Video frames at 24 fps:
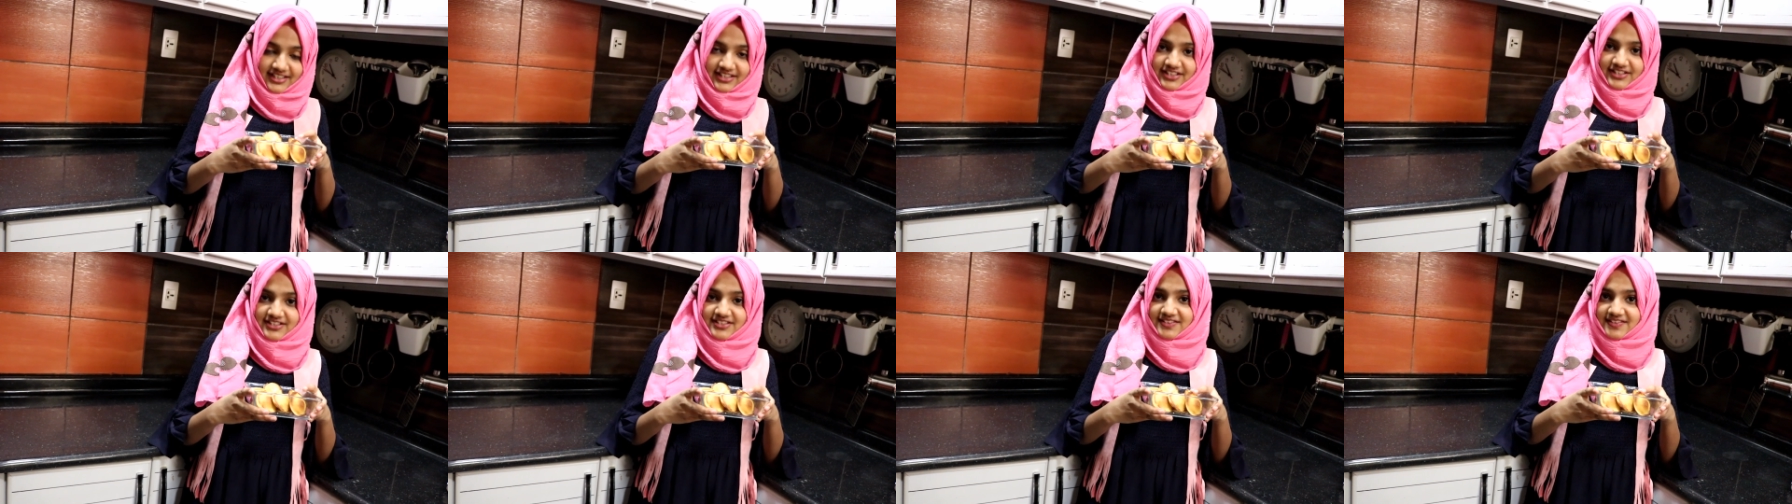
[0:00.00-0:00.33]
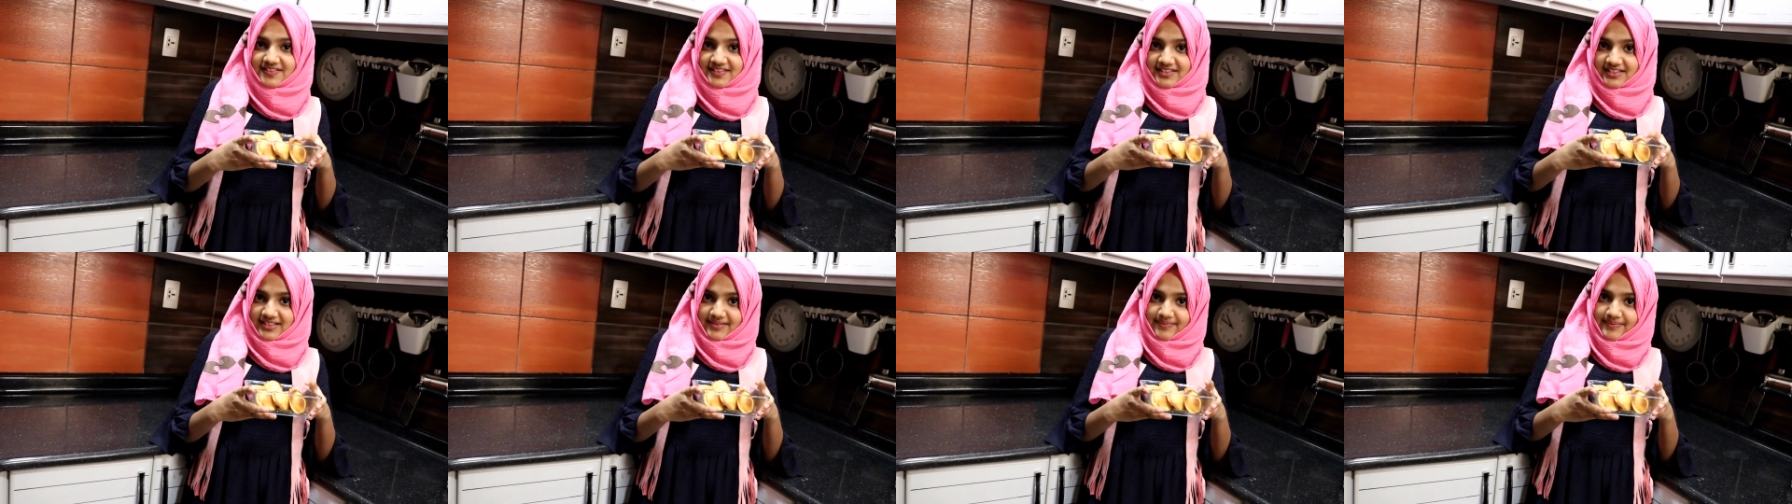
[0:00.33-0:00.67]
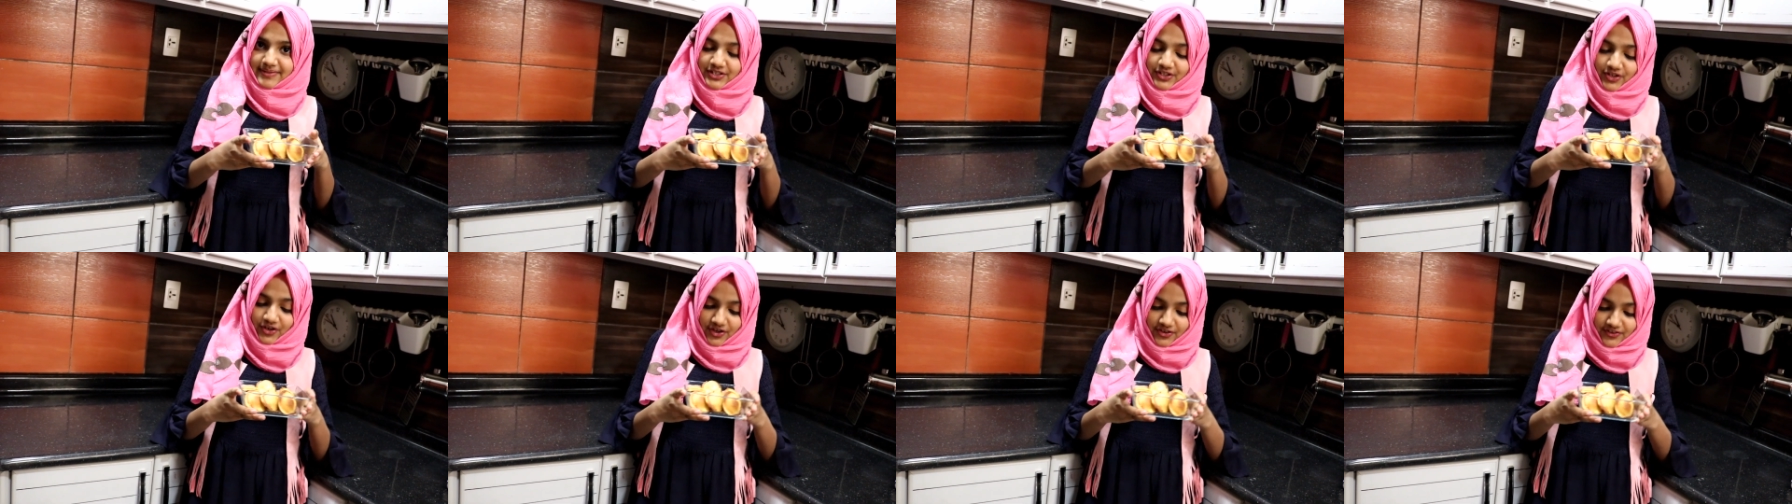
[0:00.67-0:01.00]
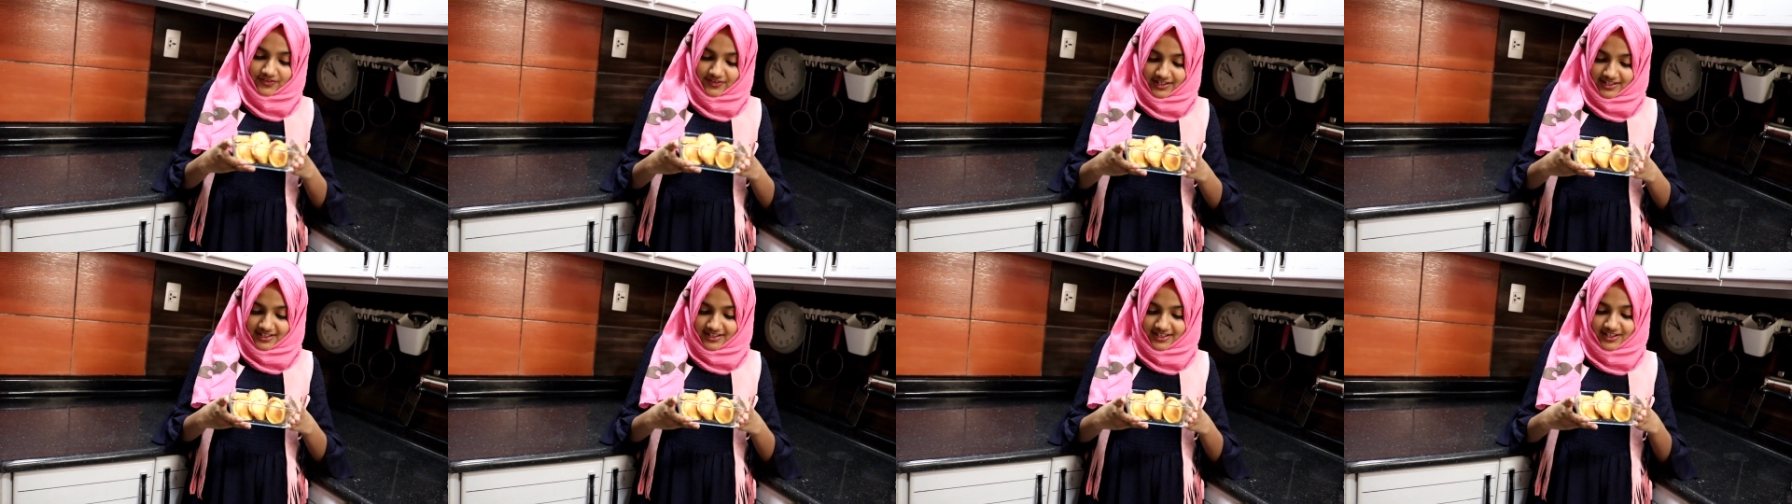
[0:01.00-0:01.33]
it's a bit
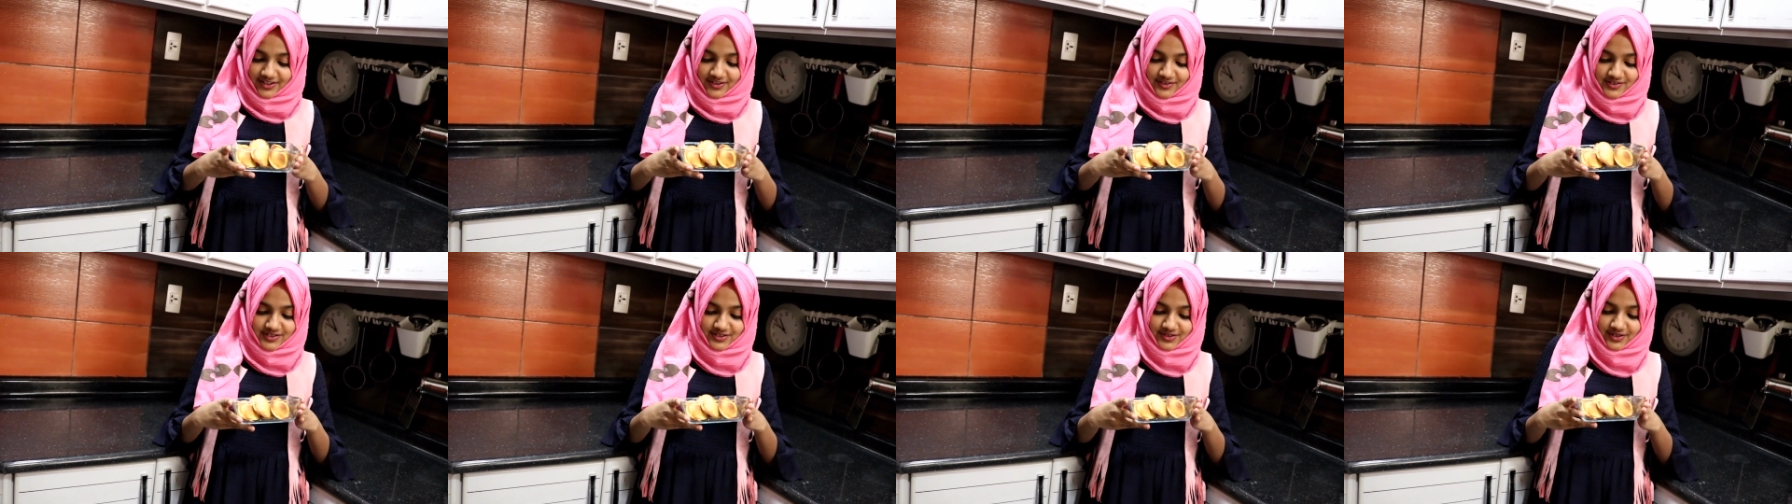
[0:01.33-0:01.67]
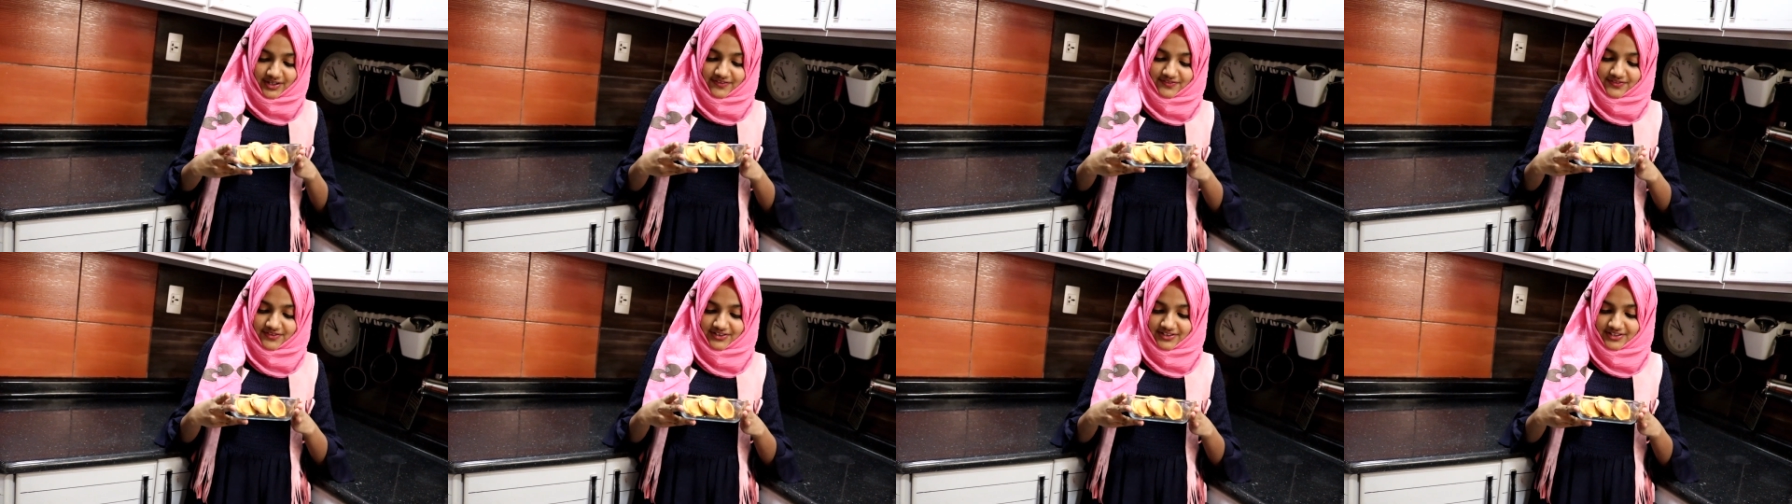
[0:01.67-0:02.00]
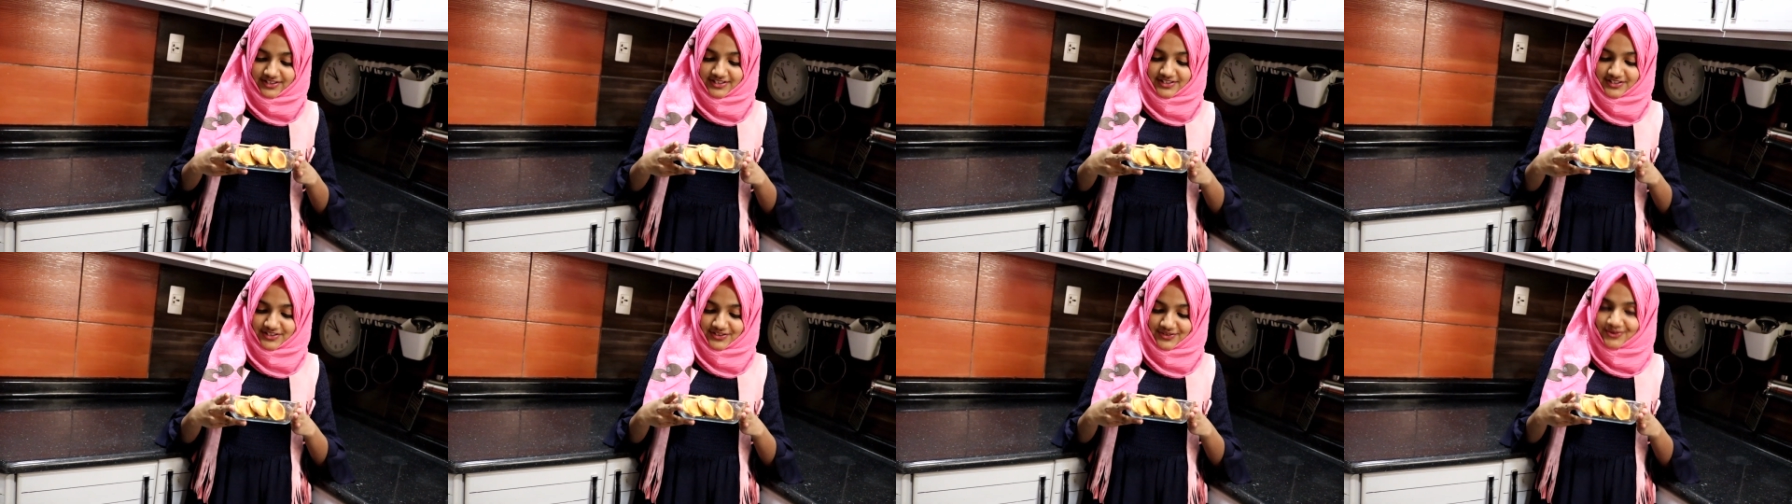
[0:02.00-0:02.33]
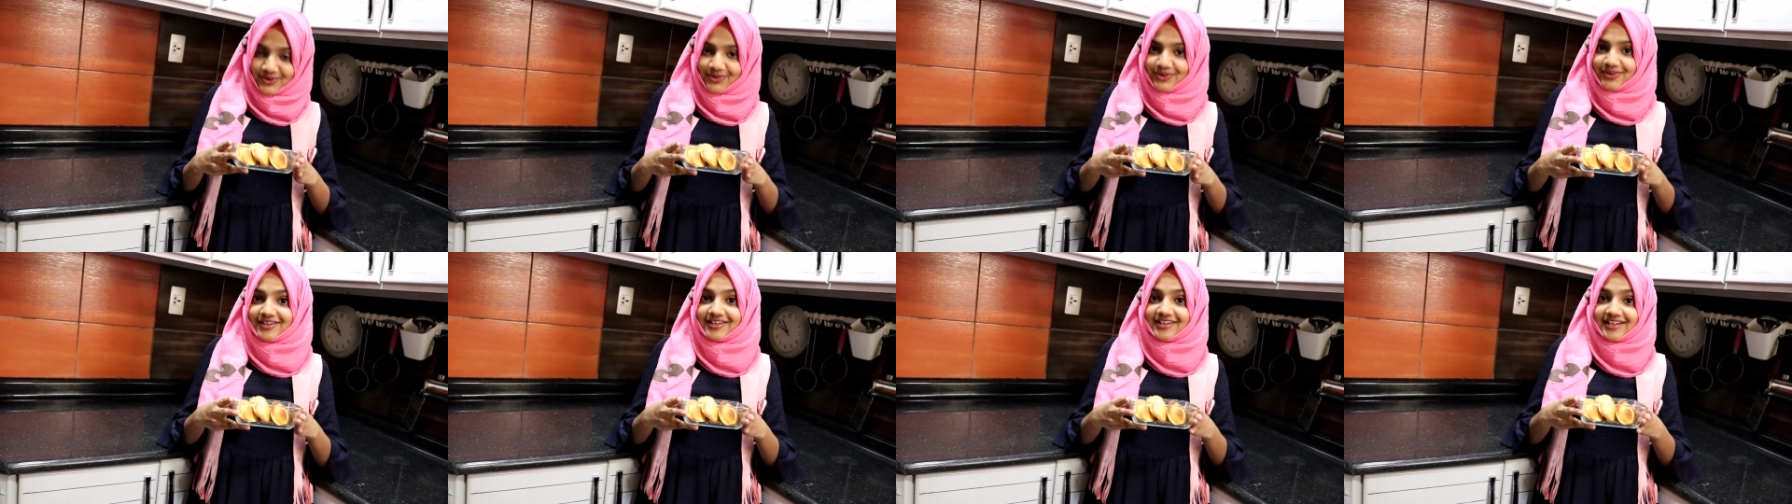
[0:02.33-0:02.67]
hot right now, so after it's
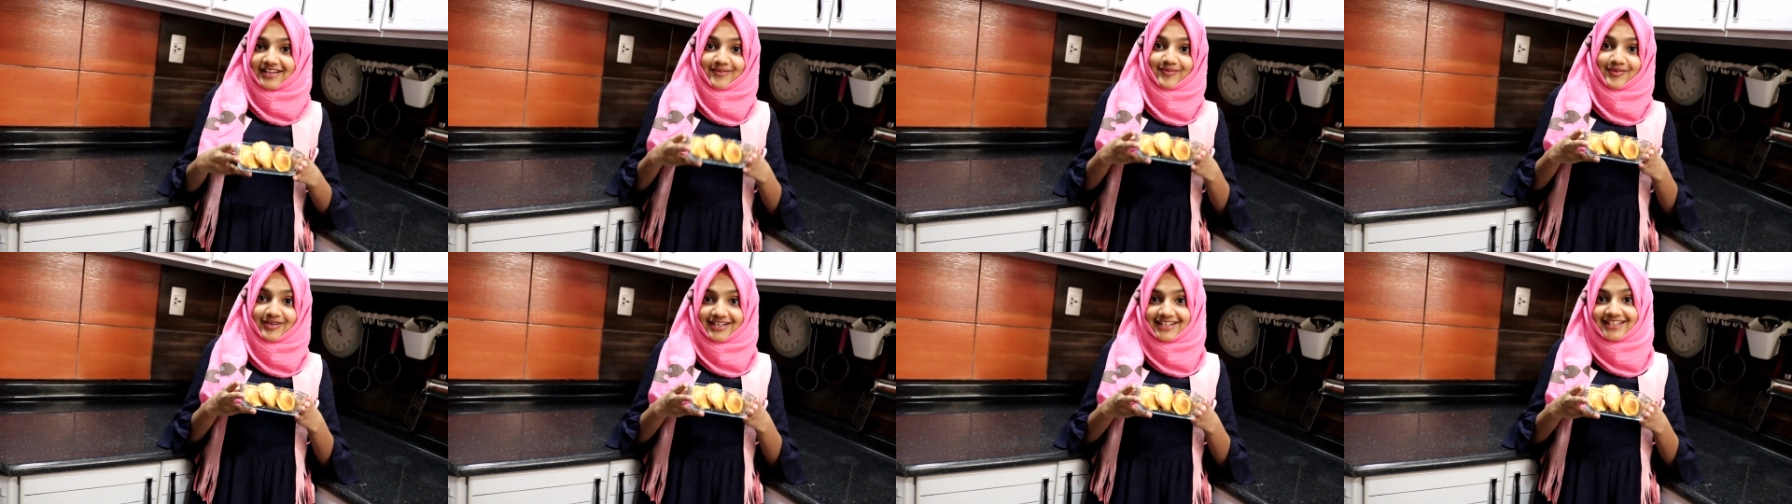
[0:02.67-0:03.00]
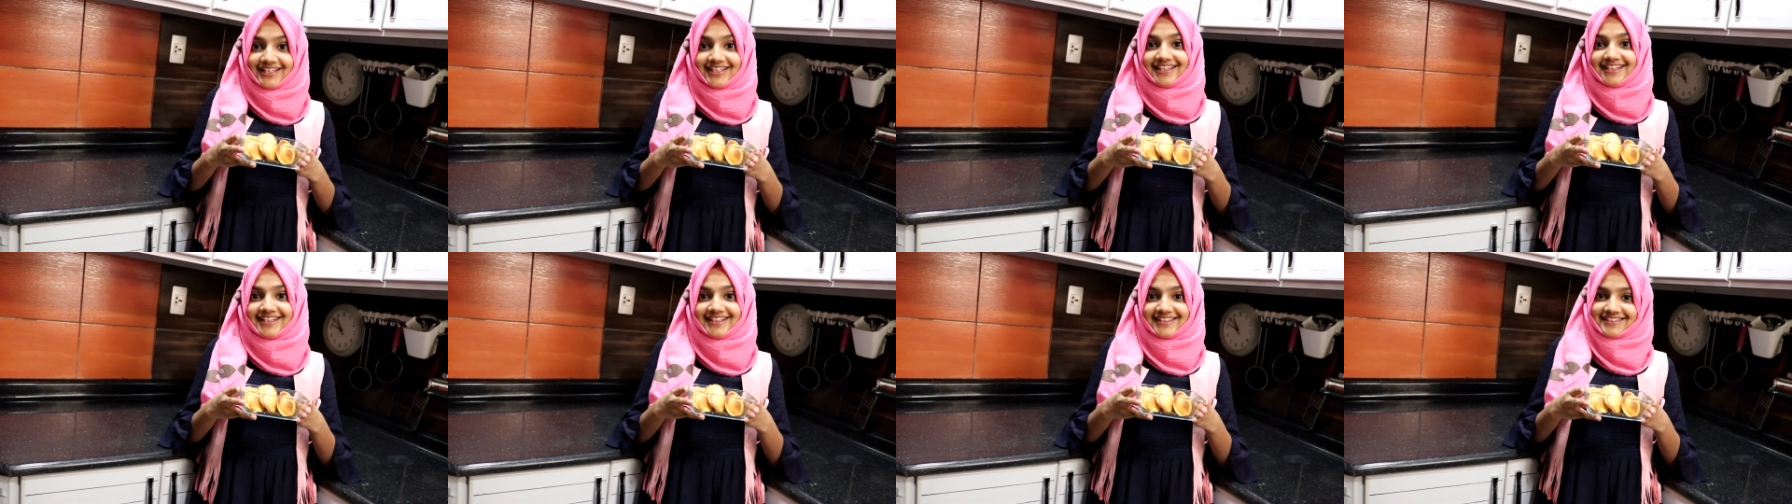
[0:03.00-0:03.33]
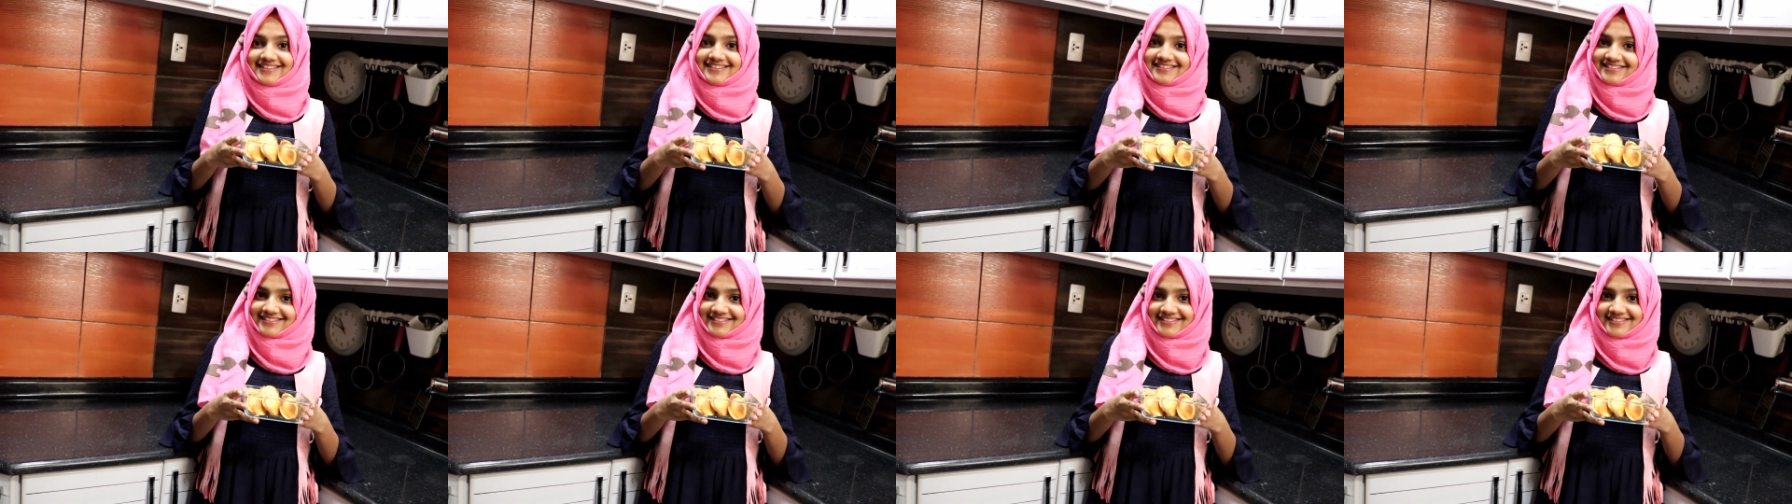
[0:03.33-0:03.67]
cooled, I'm gonna eat it.